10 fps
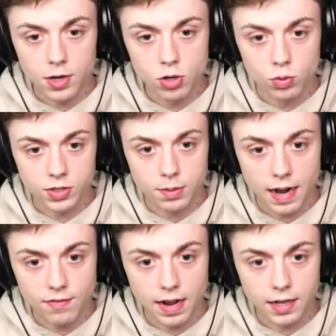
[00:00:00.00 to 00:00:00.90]
gonna use one to my
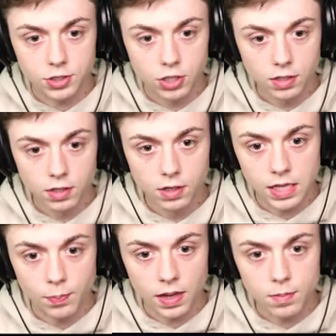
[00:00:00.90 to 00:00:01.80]
advantage.
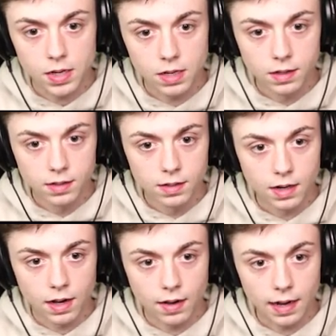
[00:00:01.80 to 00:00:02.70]
Keep hitting me. All
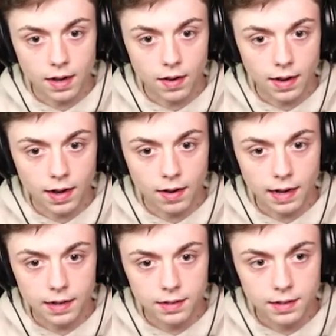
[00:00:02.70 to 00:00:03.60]
right, all right, all
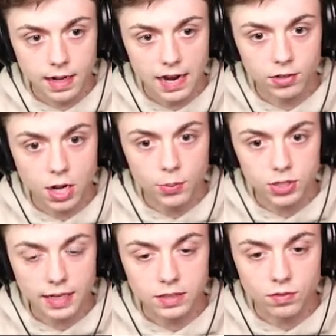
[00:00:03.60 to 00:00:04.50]
right. I have a couple
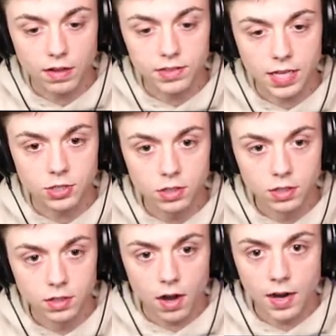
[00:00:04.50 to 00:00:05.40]
seconds of levitation.
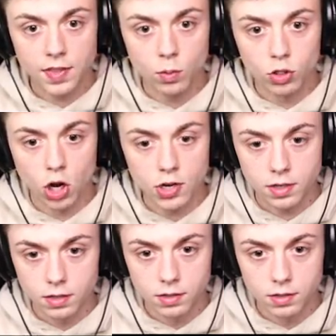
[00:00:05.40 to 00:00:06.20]
I think we're good.